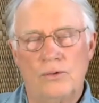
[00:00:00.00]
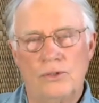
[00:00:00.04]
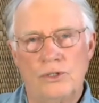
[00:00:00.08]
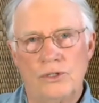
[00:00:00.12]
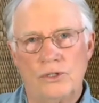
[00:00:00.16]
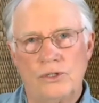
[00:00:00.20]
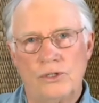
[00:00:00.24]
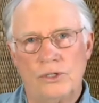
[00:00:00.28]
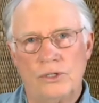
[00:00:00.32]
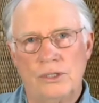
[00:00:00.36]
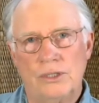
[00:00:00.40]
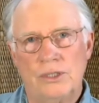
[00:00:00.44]

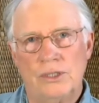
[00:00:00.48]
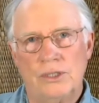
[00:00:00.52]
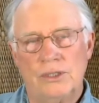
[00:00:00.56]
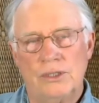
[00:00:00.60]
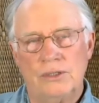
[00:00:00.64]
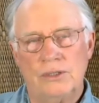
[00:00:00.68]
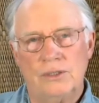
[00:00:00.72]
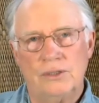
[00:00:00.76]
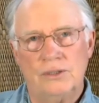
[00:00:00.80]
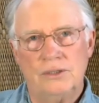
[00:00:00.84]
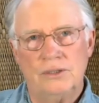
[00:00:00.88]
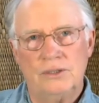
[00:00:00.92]
Just the
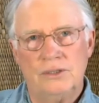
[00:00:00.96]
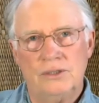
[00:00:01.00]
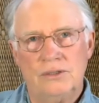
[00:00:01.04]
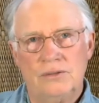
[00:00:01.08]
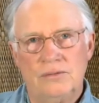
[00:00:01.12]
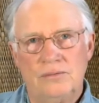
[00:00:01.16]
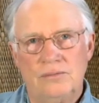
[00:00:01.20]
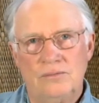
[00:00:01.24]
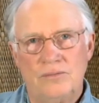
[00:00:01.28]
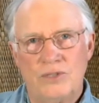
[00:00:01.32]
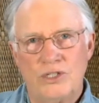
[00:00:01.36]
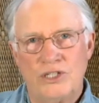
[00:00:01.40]

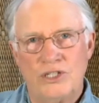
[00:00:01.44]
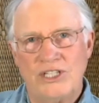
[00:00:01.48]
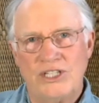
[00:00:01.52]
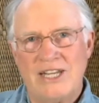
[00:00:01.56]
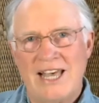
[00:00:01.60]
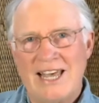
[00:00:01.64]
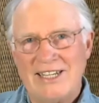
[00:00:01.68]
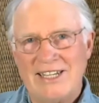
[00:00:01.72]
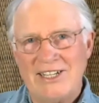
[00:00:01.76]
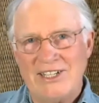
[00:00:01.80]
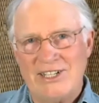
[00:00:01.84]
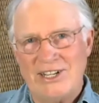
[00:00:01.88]

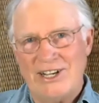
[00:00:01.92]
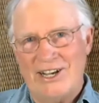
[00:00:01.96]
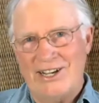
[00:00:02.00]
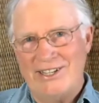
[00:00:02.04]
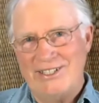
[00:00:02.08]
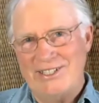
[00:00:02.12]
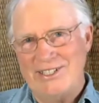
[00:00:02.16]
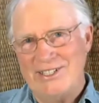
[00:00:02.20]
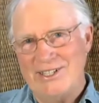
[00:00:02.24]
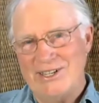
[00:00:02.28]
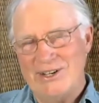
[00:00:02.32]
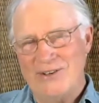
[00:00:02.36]

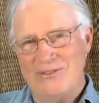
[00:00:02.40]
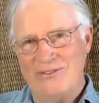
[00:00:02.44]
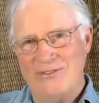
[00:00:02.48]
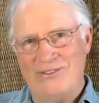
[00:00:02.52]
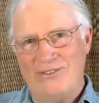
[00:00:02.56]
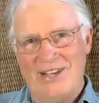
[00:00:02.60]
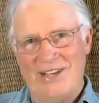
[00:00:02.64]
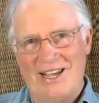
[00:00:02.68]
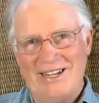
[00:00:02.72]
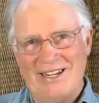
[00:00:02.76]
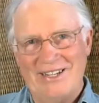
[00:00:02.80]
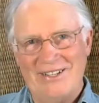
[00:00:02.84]
sanitizing
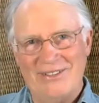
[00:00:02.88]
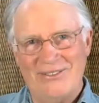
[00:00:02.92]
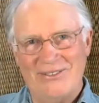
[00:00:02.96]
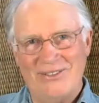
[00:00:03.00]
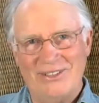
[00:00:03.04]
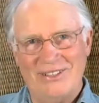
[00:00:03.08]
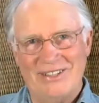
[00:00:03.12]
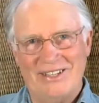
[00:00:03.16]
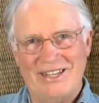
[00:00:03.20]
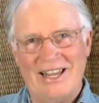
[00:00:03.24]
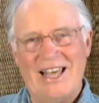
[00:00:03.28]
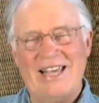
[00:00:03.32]
effect of
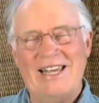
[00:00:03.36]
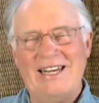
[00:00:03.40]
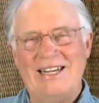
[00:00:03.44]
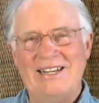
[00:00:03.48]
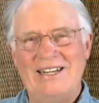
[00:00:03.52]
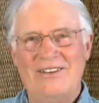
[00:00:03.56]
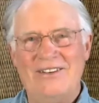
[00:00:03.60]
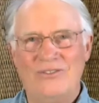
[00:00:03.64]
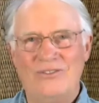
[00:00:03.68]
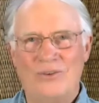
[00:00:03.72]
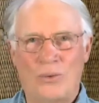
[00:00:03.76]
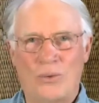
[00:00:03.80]
the
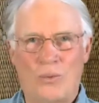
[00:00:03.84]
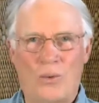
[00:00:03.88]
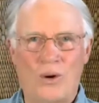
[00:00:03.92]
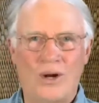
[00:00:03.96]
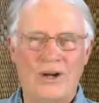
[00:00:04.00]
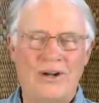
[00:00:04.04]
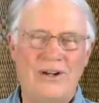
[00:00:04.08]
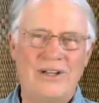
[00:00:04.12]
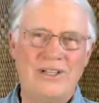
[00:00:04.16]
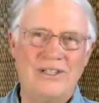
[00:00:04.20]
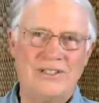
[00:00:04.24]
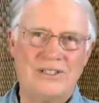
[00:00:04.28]
light of
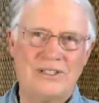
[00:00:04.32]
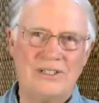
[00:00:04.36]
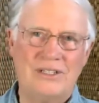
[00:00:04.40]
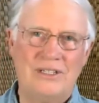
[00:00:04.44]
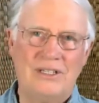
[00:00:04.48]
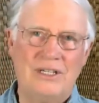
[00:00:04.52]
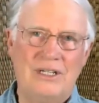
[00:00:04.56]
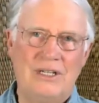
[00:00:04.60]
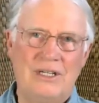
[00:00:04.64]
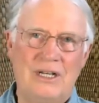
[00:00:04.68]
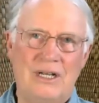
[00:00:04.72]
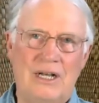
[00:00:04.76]
awareness
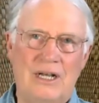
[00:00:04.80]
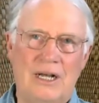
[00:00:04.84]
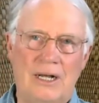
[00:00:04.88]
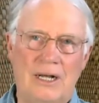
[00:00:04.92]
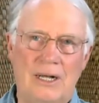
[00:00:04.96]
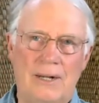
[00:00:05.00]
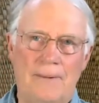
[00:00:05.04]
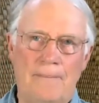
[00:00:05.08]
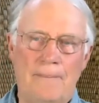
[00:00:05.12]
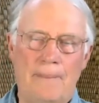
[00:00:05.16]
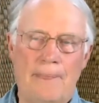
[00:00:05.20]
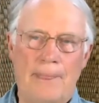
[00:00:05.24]

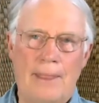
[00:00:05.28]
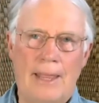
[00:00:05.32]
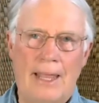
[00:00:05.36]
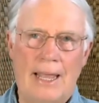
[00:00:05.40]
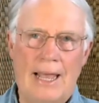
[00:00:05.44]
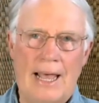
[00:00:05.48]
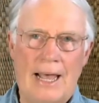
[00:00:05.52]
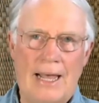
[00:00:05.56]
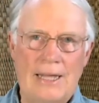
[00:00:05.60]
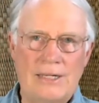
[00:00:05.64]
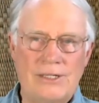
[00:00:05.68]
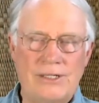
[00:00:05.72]
um,
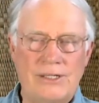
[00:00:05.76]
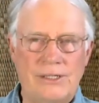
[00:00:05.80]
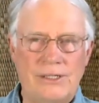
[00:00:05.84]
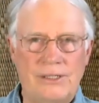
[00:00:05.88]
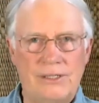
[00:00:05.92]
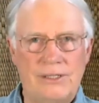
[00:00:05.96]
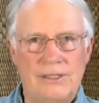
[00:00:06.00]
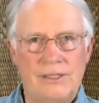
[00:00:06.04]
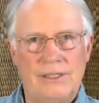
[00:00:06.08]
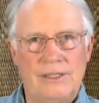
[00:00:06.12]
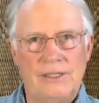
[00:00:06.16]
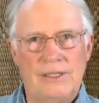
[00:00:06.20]
has
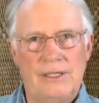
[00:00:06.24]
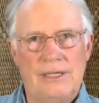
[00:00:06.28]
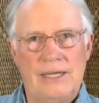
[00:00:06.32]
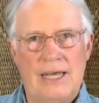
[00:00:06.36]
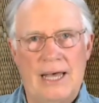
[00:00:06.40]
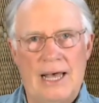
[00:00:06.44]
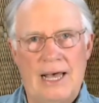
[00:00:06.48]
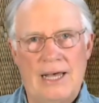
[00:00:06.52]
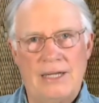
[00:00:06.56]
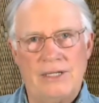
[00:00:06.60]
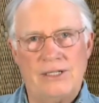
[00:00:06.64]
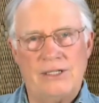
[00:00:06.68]

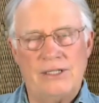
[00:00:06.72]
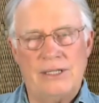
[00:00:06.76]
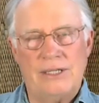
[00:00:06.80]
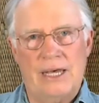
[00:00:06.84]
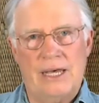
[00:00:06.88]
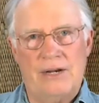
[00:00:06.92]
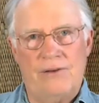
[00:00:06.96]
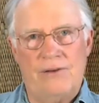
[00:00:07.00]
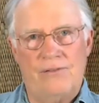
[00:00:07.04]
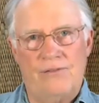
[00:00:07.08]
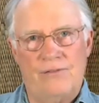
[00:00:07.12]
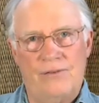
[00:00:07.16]
has
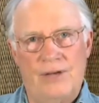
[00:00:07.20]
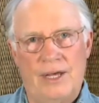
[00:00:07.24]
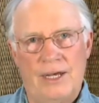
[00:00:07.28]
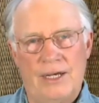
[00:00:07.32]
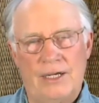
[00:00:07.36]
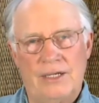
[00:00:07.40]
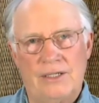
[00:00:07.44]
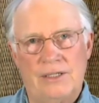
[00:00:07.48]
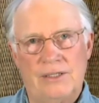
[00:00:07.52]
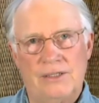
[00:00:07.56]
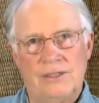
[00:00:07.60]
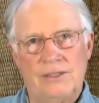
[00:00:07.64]
that
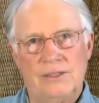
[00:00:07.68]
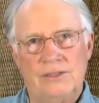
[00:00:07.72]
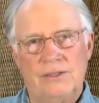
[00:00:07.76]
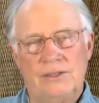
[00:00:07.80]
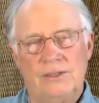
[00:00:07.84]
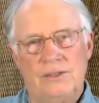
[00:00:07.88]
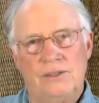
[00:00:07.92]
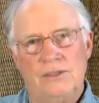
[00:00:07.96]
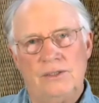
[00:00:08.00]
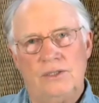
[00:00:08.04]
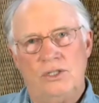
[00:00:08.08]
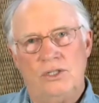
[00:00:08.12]
effect.
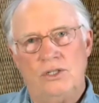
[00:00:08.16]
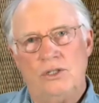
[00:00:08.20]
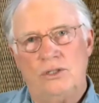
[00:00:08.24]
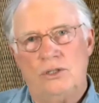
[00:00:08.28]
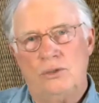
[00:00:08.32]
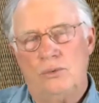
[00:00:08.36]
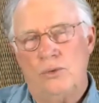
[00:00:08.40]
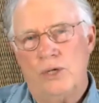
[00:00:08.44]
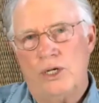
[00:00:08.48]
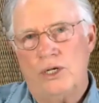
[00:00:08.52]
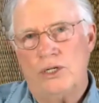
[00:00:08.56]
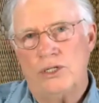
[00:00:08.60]

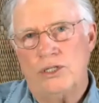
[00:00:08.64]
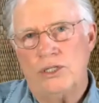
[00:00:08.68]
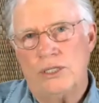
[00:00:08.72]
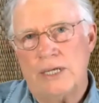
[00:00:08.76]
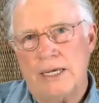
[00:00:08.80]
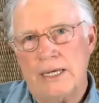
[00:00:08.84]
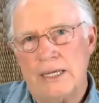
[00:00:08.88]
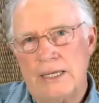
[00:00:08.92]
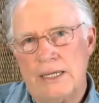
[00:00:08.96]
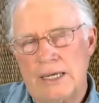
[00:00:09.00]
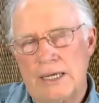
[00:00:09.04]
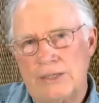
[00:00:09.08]
So we could
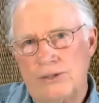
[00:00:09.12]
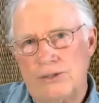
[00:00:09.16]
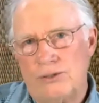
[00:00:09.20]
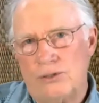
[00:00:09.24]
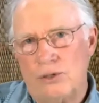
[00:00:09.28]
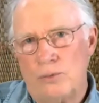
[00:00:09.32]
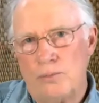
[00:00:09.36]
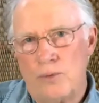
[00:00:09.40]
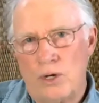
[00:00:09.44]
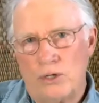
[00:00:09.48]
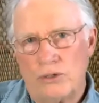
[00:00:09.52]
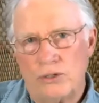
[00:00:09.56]
say that's
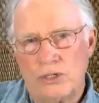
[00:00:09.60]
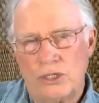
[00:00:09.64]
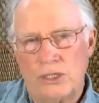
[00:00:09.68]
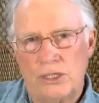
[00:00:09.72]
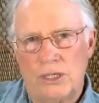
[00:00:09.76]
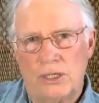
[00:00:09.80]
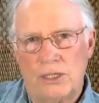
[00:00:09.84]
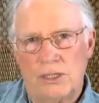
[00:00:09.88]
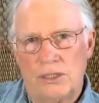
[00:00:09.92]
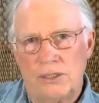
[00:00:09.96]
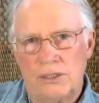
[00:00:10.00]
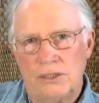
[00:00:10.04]
almost
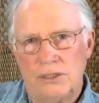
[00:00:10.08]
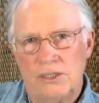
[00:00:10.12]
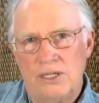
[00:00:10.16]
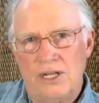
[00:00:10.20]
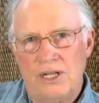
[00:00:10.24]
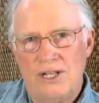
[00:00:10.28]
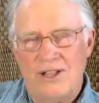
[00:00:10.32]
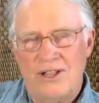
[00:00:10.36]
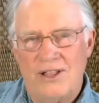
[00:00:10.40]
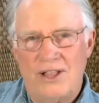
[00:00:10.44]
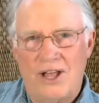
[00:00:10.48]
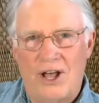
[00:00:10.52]

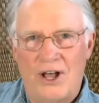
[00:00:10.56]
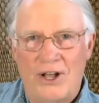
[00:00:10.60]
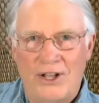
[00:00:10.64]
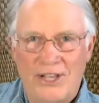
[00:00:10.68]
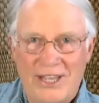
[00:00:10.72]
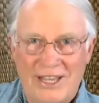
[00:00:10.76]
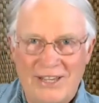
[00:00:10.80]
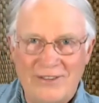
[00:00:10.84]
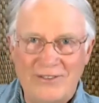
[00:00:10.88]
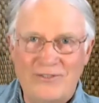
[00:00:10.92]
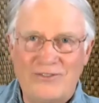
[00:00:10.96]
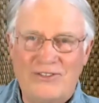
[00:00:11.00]
a
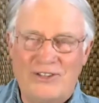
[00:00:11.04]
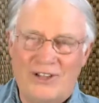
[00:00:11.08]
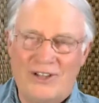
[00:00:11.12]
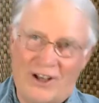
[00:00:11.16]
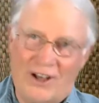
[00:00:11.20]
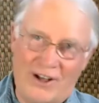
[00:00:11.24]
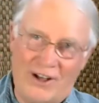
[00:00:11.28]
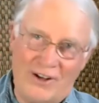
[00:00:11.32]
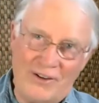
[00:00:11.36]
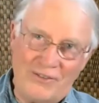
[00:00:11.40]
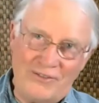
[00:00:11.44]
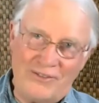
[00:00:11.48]
gift
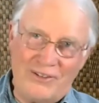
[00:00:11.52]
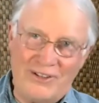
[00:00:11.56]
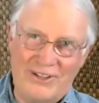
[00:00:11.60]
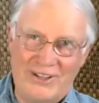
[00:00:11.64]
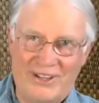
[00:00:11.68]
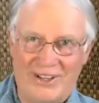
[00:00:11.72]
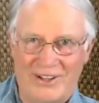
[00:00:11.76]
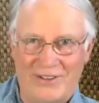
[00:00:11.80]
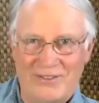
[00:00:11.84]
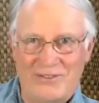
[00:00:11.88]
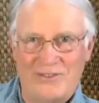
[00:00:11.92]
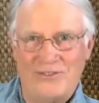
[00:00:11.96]
of
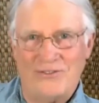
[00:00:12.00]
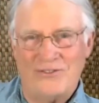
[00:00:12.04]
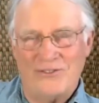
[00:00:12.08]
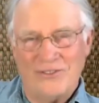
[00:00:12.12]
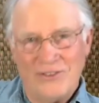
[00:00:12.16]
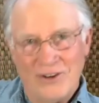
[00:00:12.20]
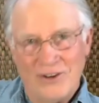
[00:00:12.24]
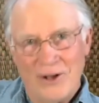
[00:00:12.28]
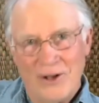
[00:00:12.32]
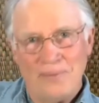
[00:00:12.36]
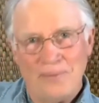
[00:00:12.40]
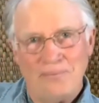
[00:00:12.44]
love
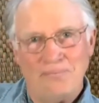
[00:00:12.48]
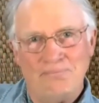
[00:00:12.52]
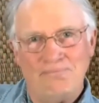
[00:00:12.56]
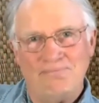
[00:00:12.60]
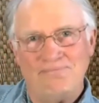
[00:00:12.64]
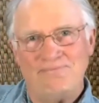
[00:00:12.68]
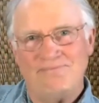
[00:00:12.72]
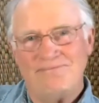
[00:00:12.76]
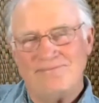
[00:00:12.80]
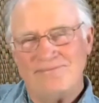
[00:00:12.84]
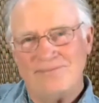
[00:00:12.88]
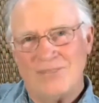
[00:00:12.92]

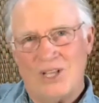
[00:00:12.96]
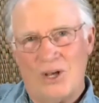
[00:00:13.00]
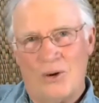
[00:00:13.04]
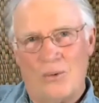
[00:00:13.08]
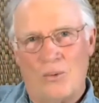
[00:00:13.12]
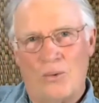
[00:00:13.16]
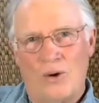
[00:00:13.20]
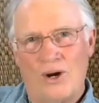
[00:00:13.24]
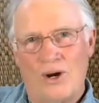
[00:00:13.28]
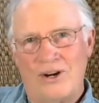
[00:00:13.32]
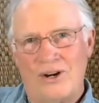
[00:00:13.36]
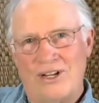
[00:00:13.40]
from
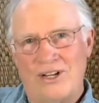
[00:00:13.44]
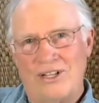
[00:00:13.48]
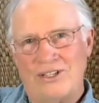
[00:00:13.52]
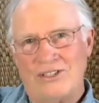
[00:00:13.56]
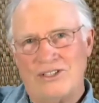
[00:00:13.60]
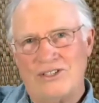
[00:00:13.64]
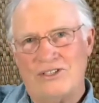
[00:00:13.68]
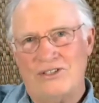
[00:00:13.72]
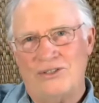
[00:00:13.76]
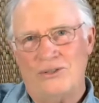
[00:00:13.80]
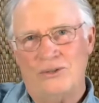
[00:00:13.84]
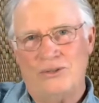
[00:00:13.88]

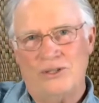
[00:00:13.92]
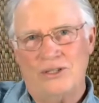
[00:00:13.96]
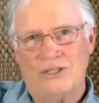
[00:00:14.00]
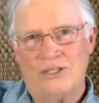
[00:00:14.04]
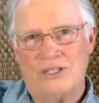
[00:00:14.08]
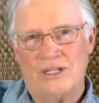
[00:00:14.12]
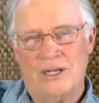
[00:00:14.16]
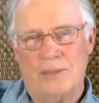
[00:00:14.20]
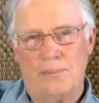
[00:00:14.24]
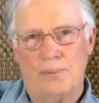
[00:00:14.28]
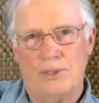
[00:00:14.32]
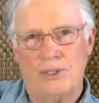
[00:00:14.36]
awareness to the
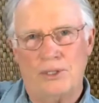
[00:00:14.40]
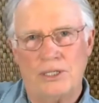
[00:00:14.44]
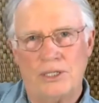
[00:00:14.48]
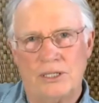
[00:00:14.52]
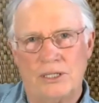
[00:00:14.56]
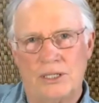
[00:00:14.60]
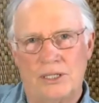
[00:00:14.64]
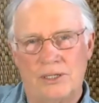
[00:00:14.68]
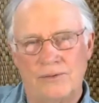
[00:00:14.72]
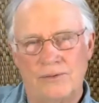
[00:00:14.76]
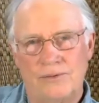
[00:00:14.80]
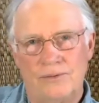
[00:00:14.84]
separate
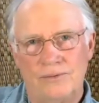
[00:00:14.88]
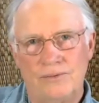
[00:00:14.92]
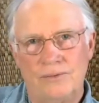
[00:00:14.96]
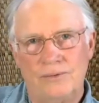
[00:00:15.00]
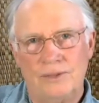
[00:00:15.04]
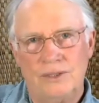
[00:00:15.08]
self.